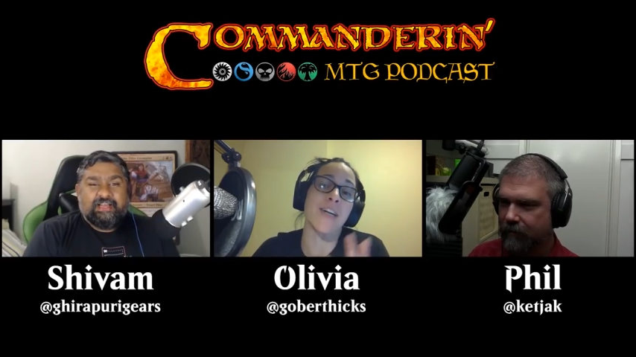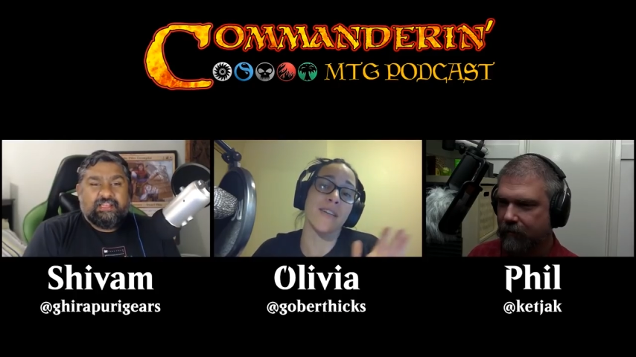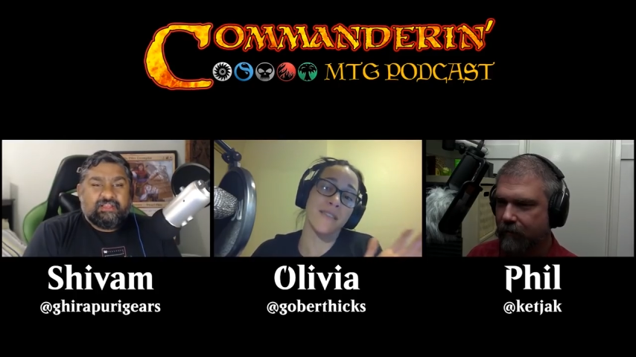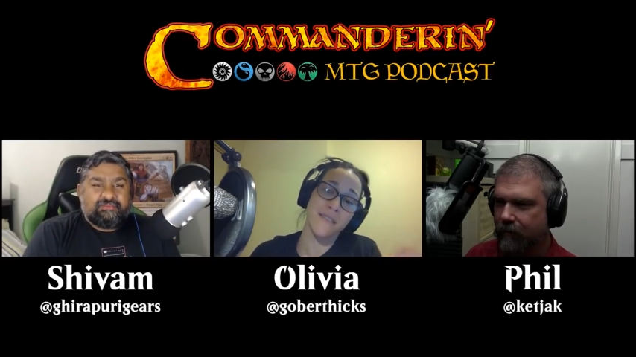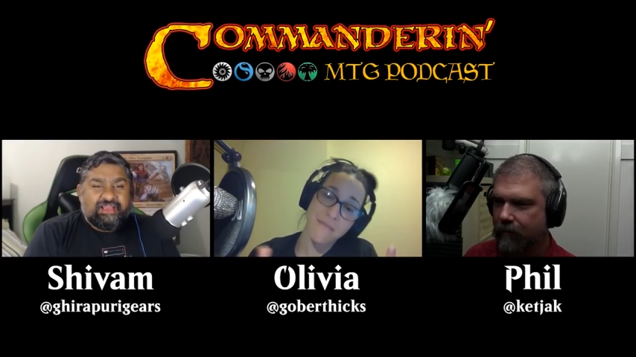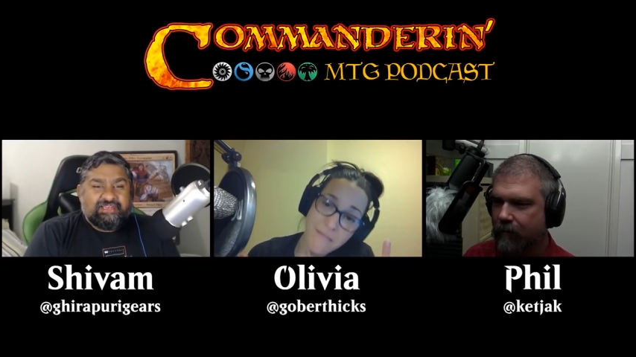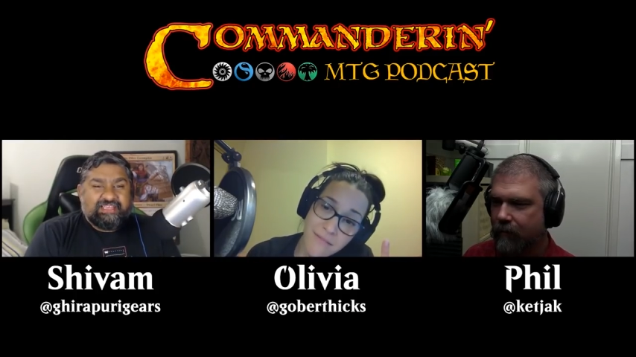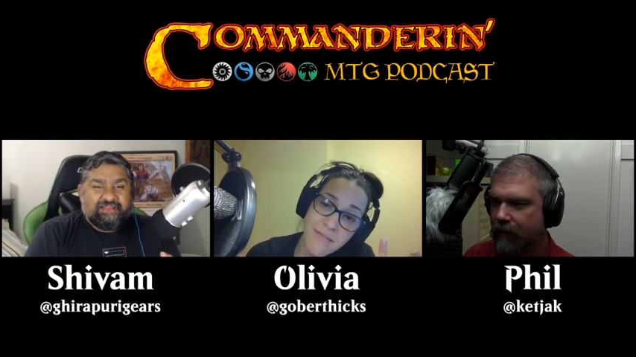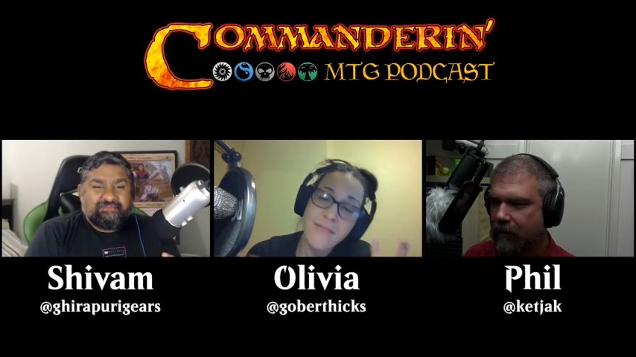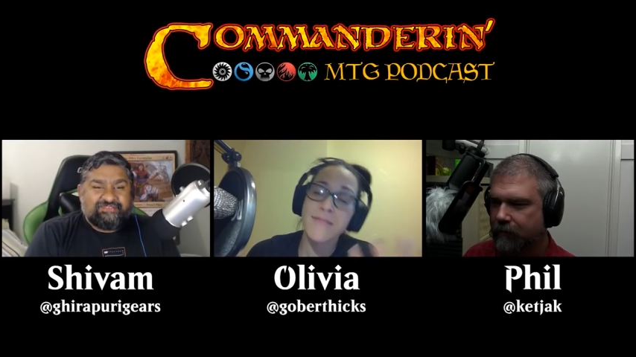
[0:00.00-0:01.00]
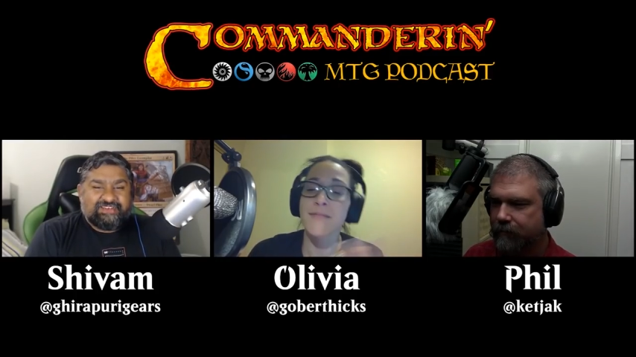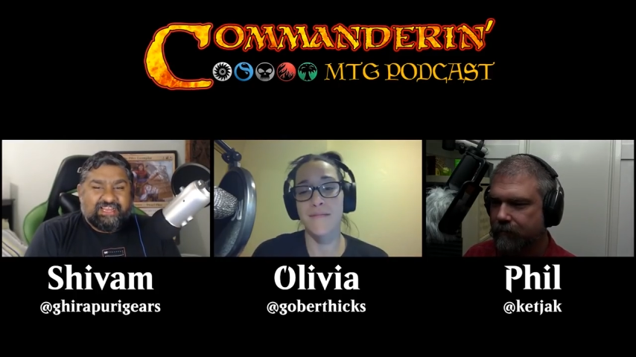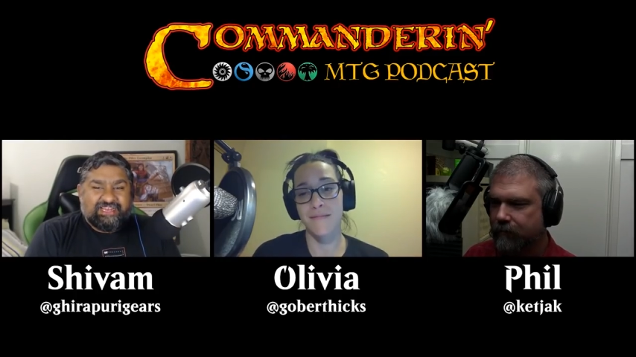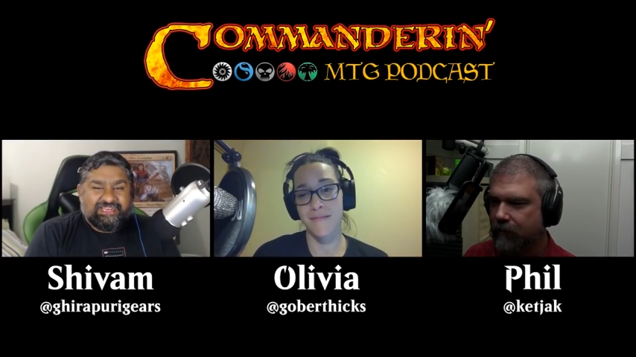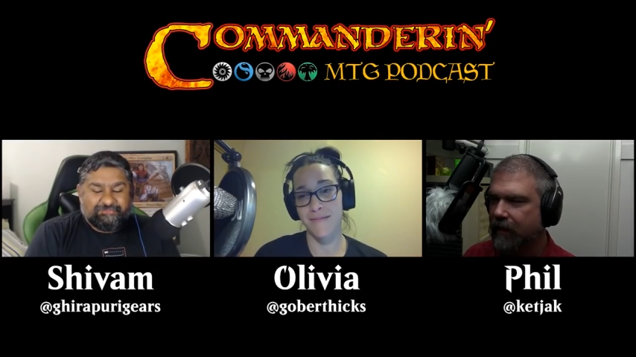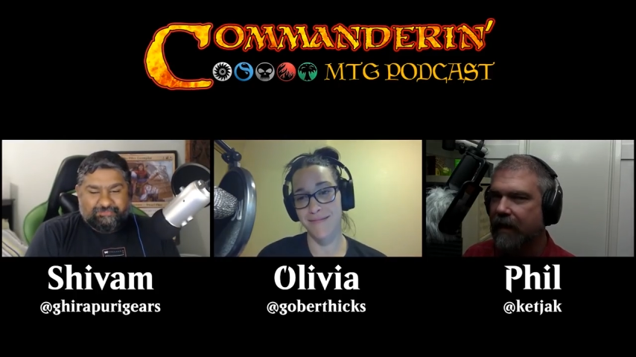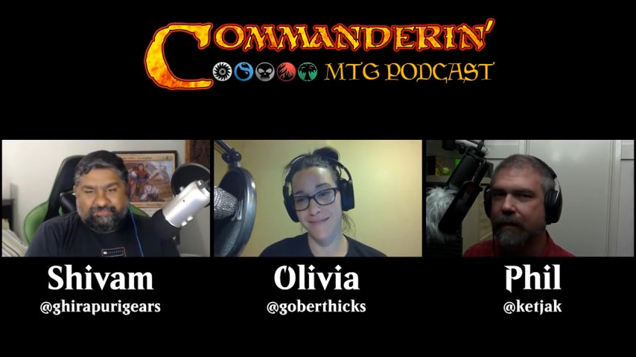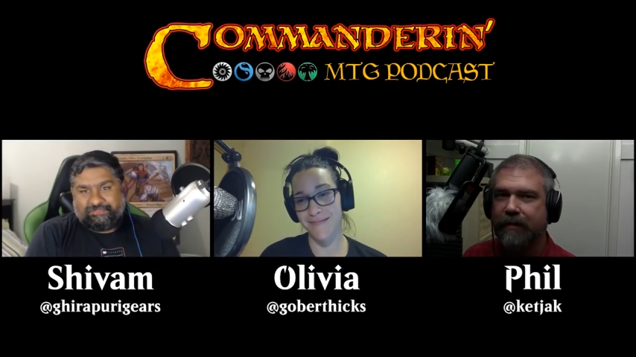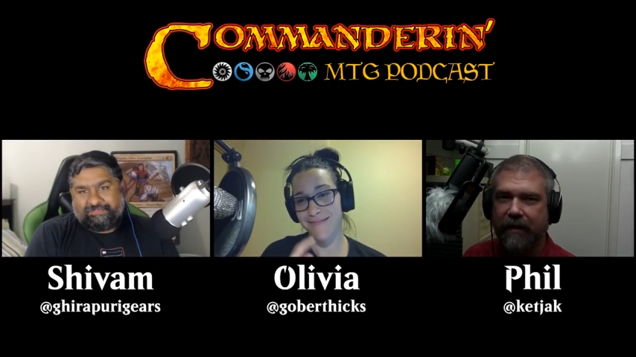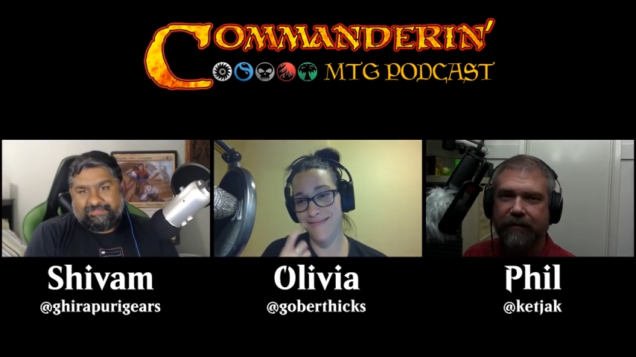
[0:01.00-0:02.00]
Speaker 1: Look, man, games have to end.
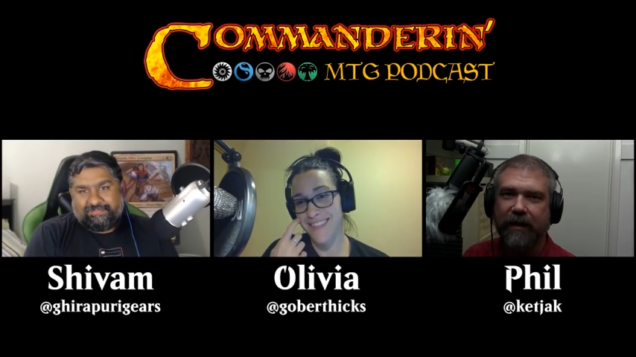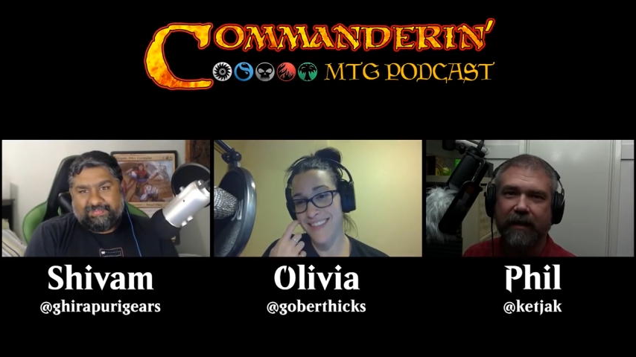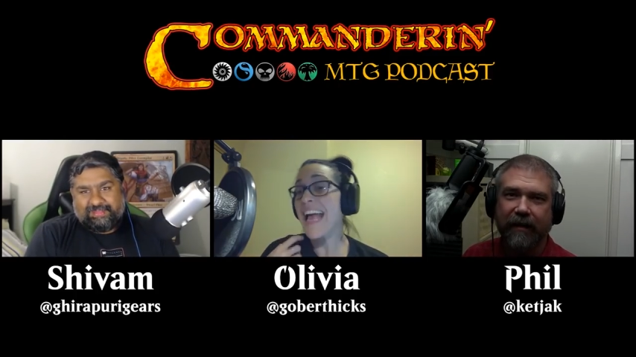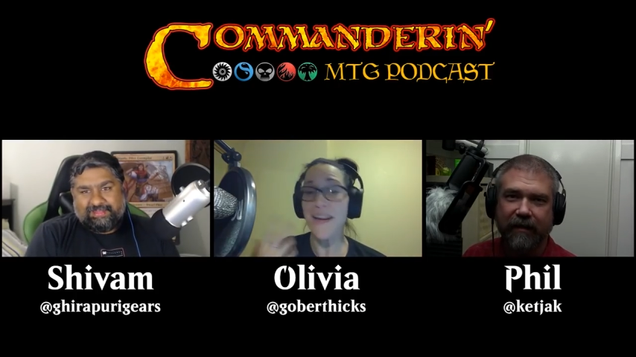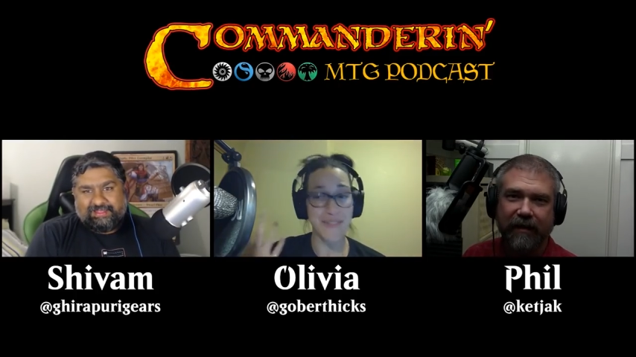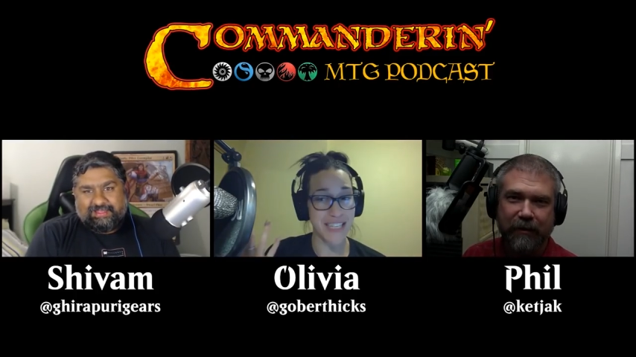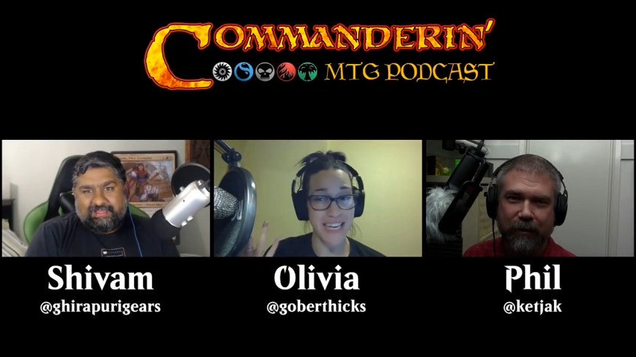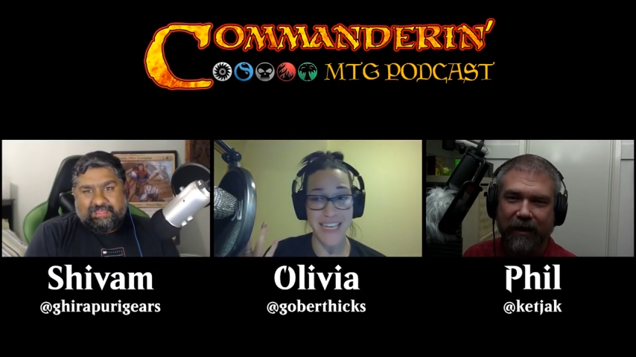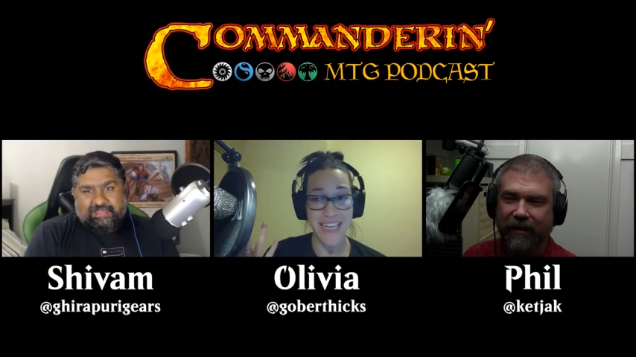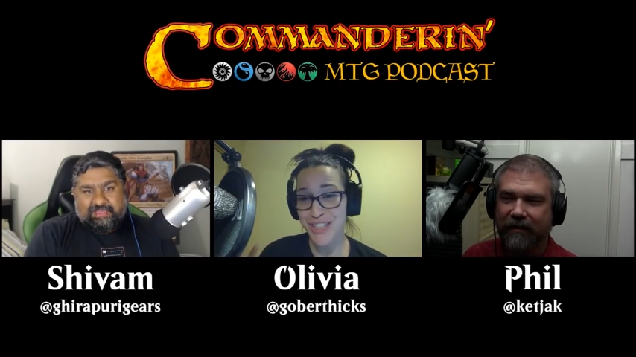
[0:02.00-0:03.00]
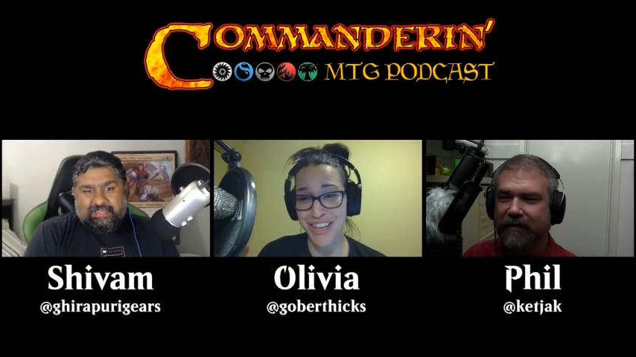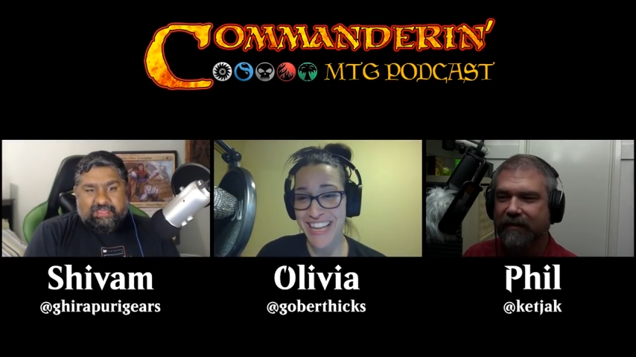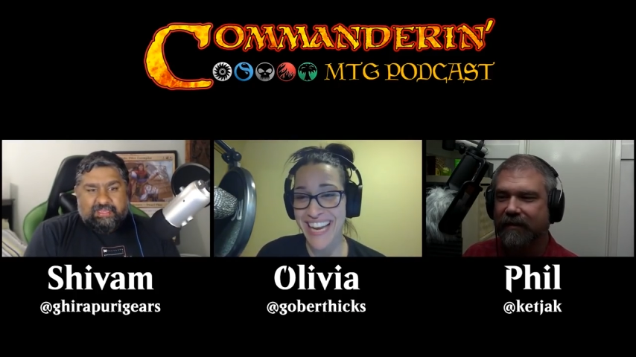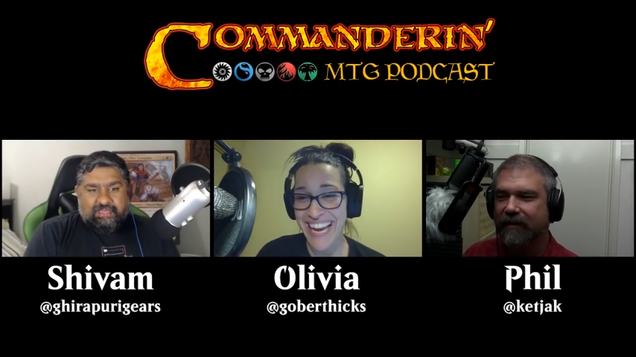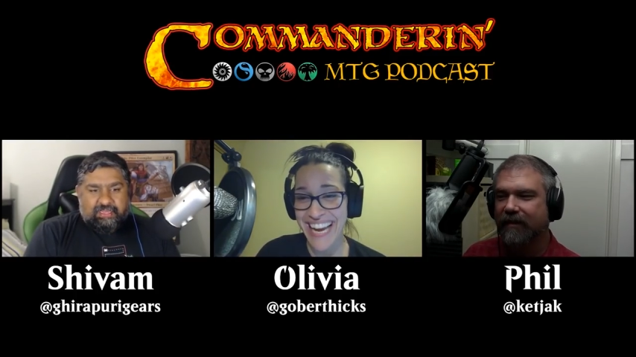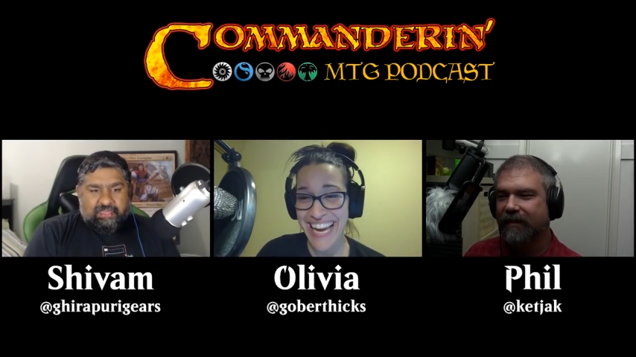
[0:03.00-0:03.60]
Games have to. they end, have to end
Speaker 2: eventually. Right.